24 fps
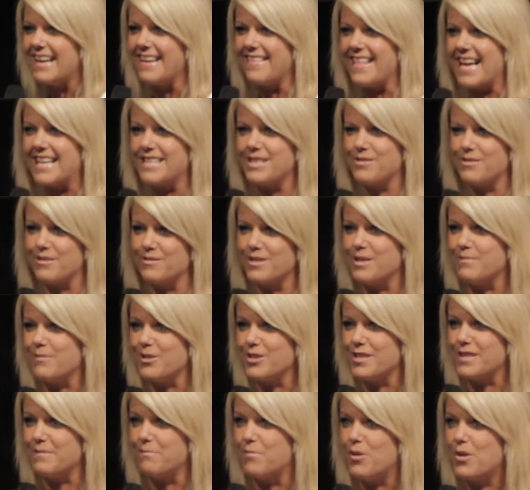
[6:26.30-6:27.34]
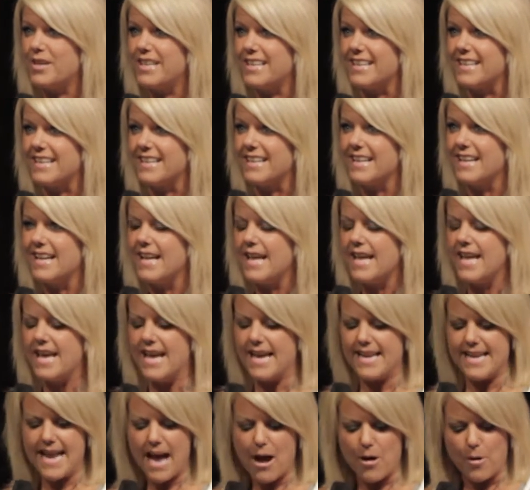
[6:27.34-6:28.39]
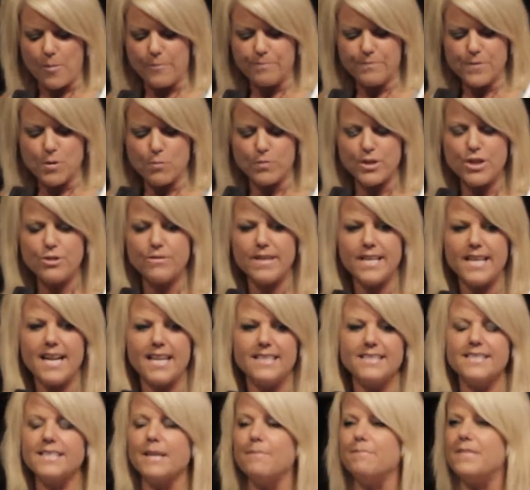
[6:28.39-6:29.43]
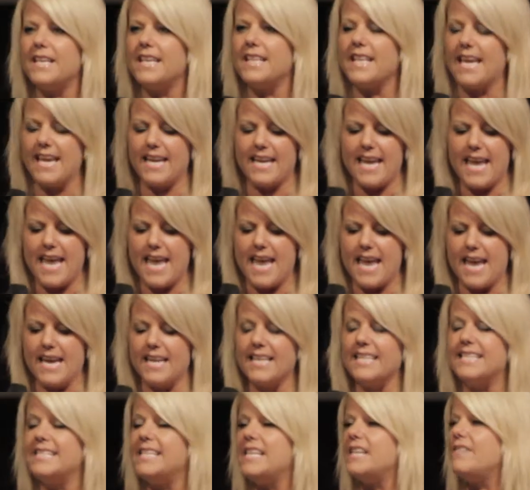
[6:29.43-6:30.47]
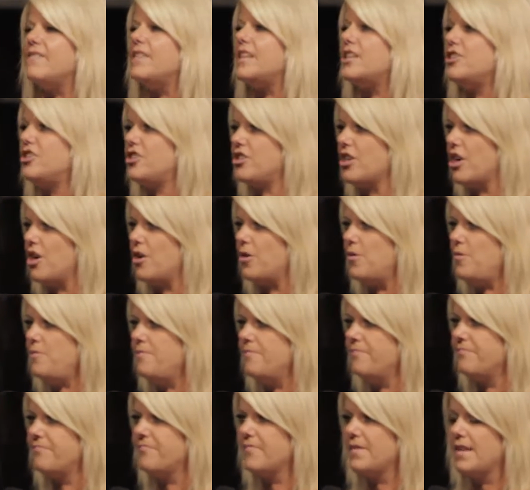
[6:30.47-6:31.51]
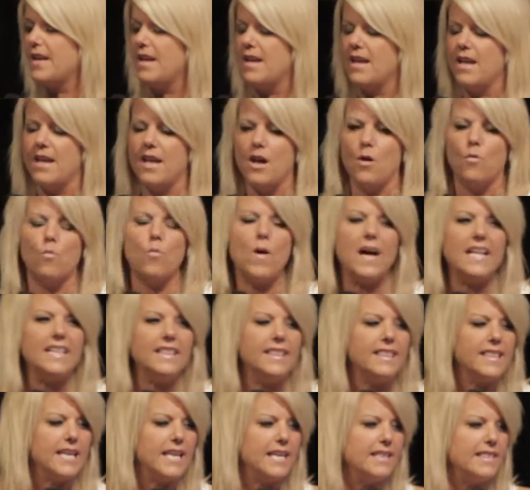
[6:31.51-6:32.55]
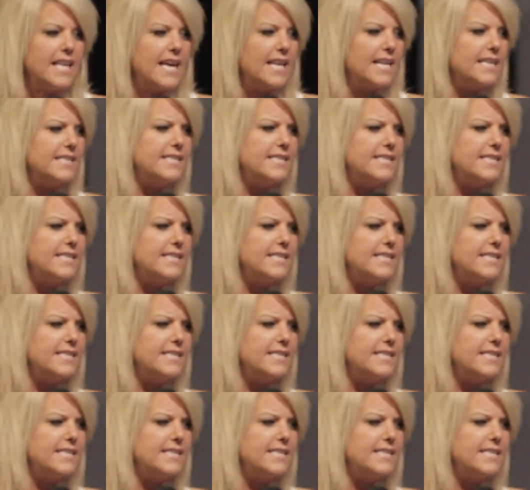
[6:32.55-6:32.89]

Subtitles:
and that's what was most important. Now, when you get on something like a TV show, one thing that